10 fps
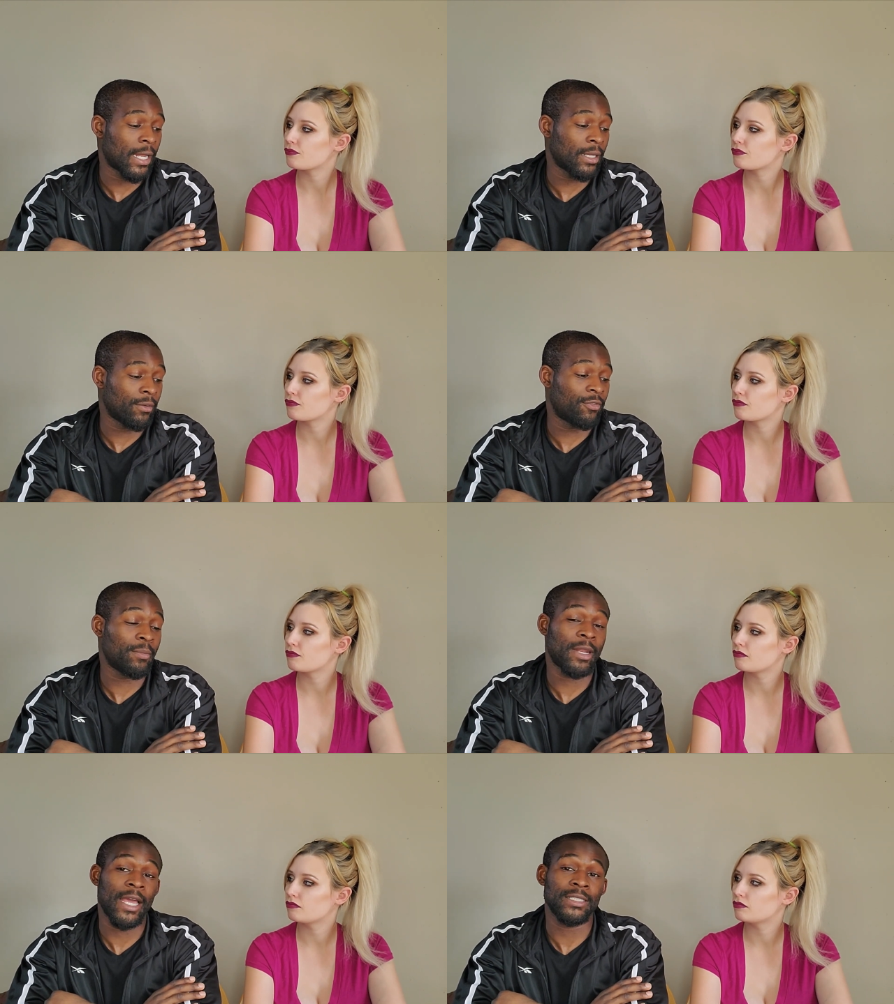Speaker 1: kind of
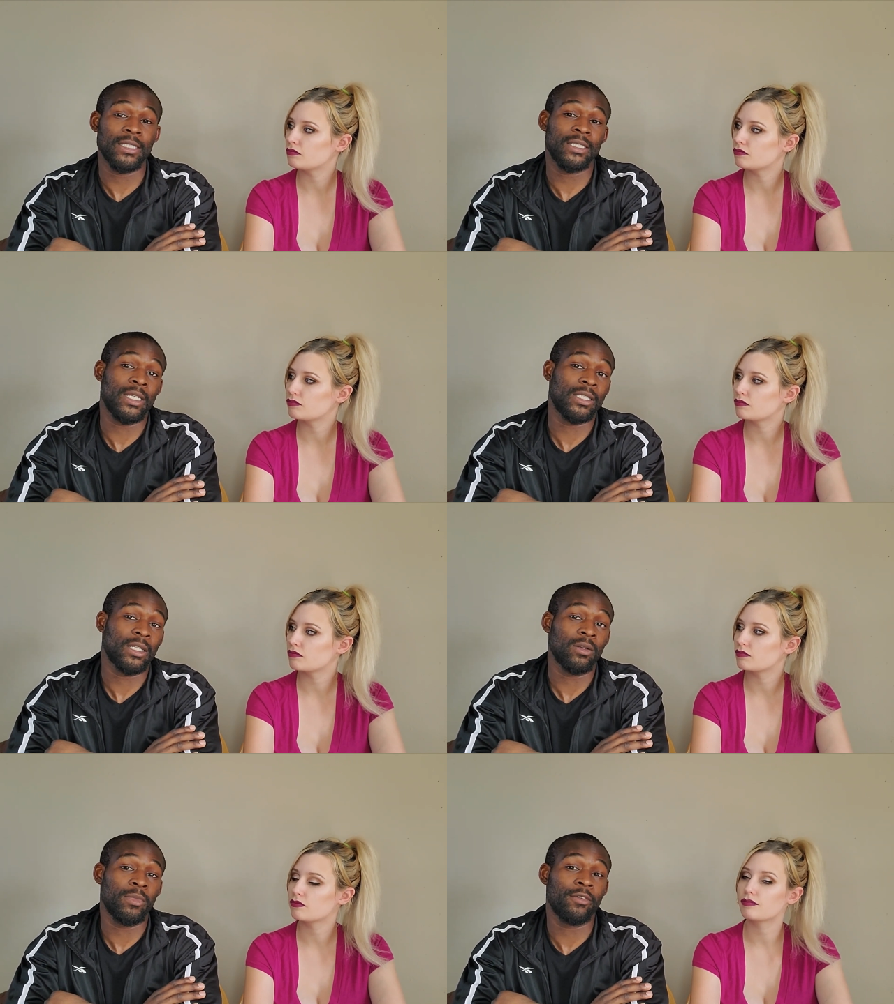feminize the scent a
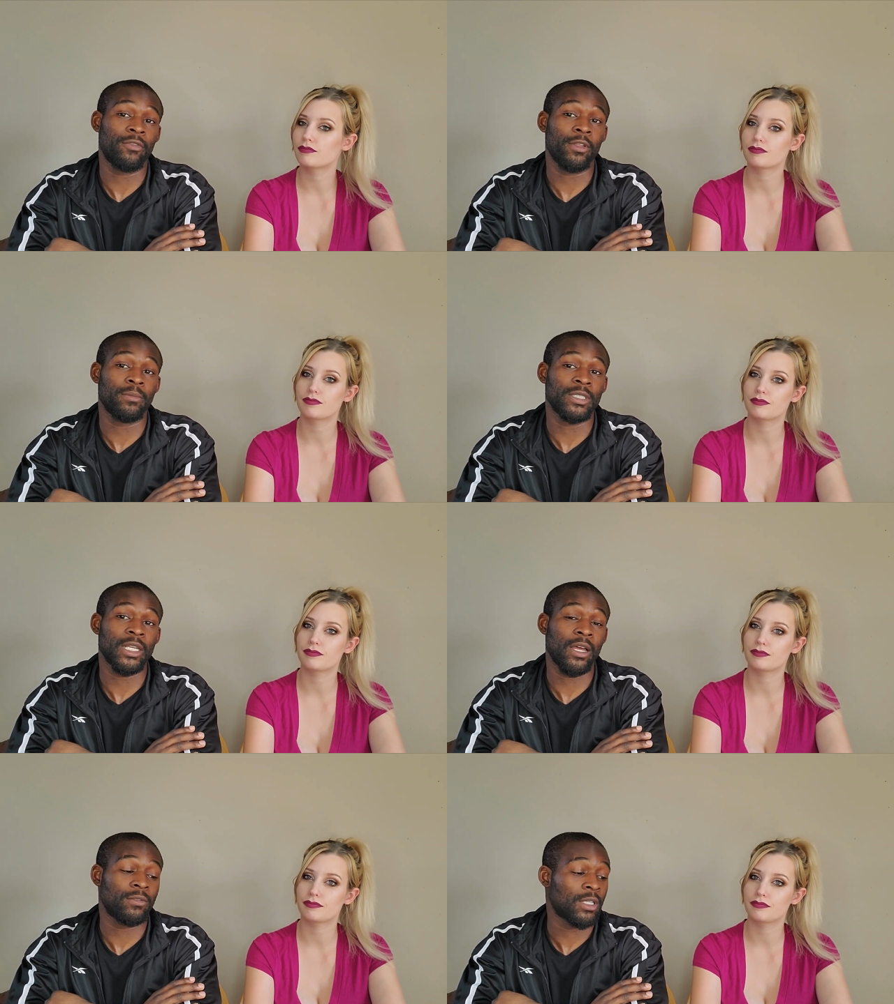little bit for
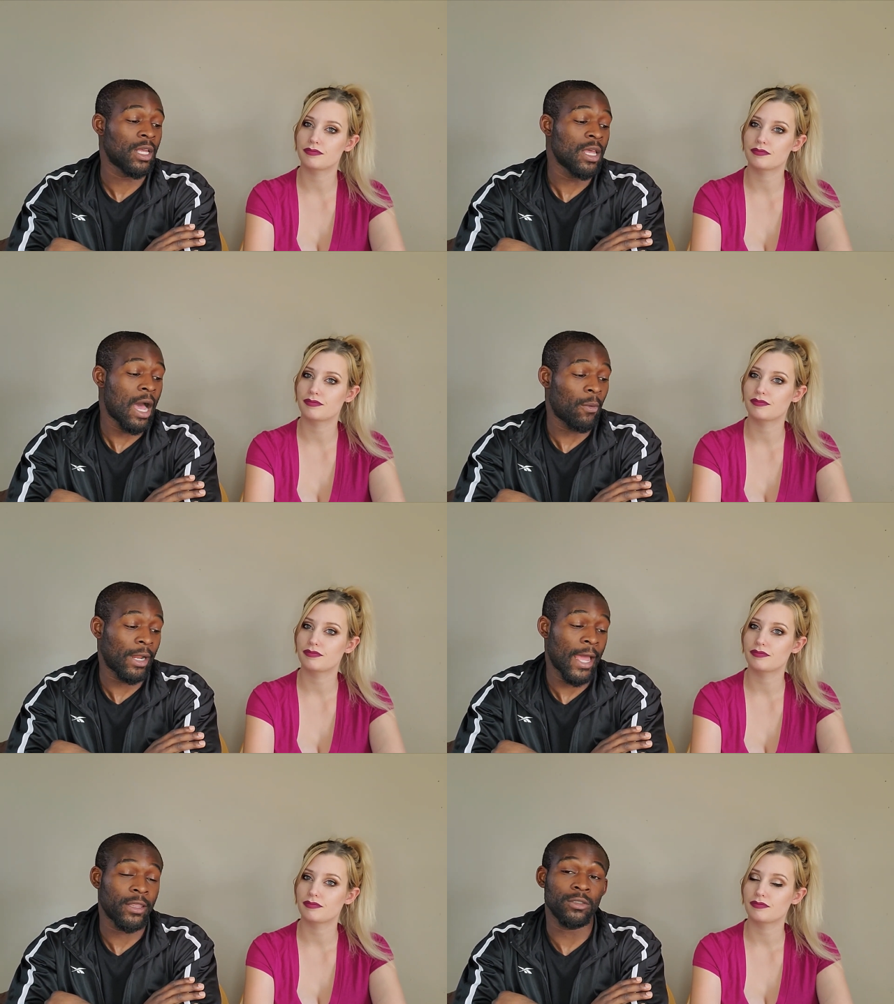themselves, I would
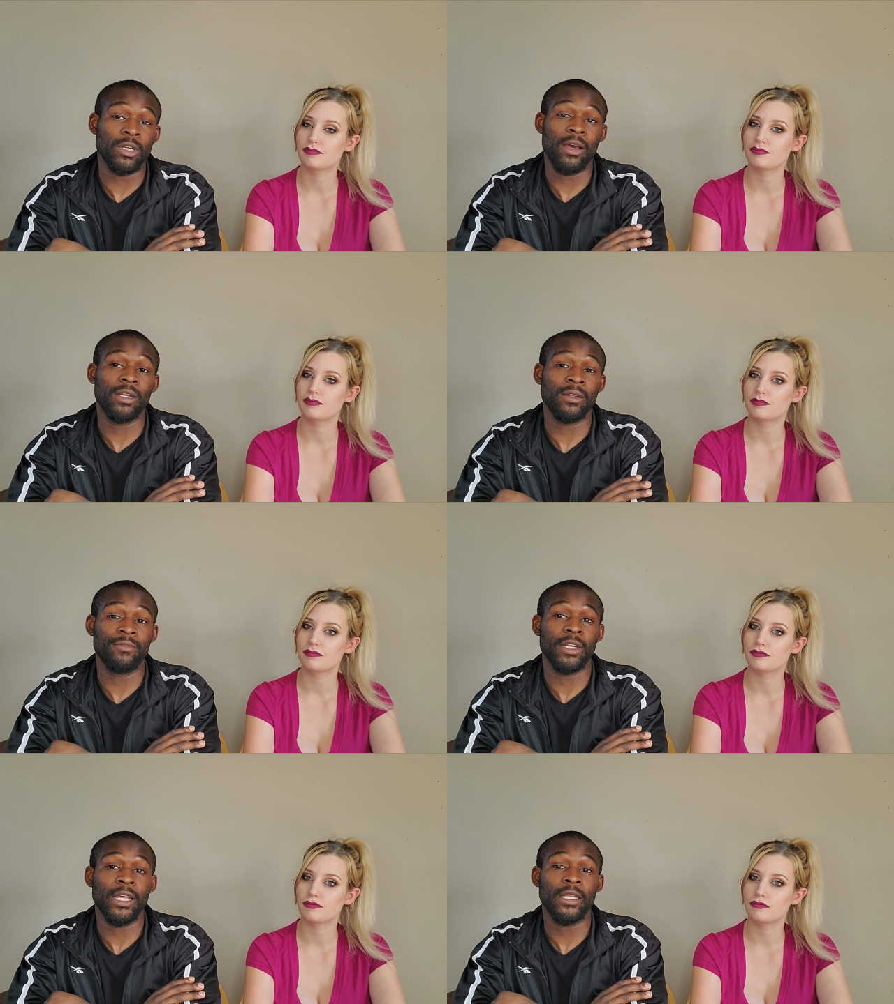add the John and
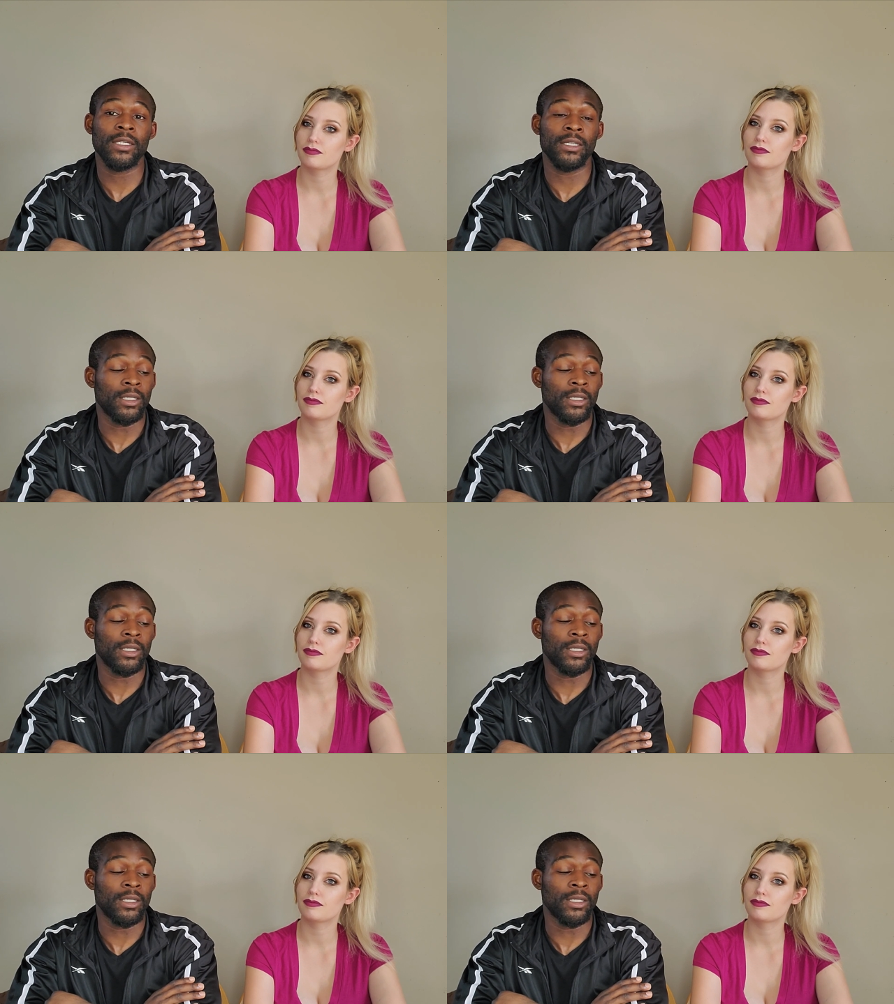the vanilla.